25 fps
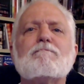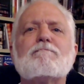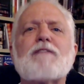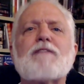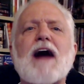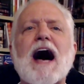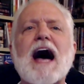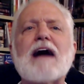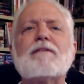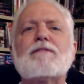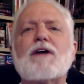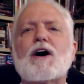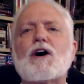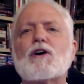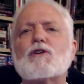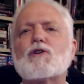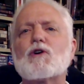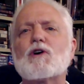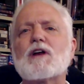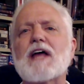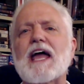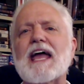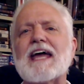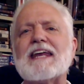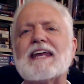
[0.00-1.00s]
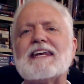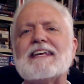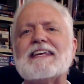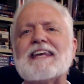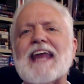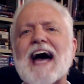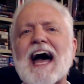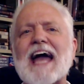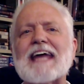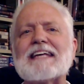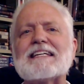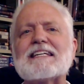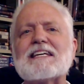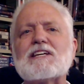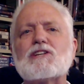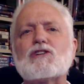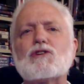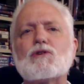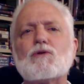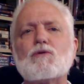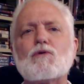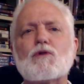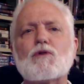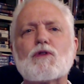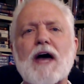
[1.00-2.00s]

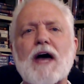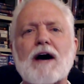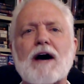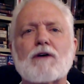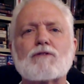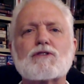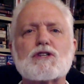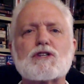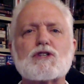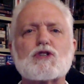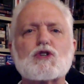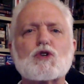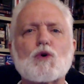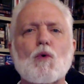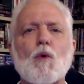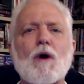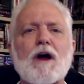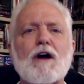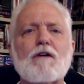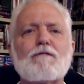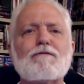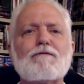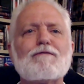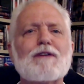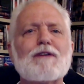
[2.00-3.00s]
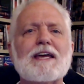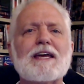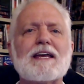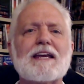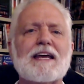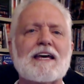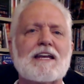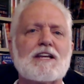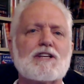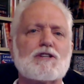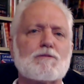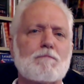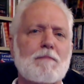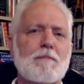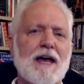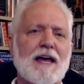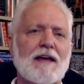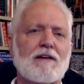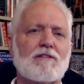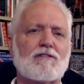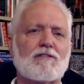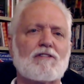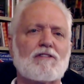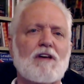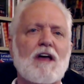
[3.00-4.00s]
592,000 square feet at its
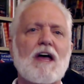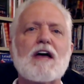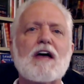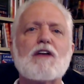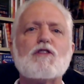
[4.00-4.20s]
base,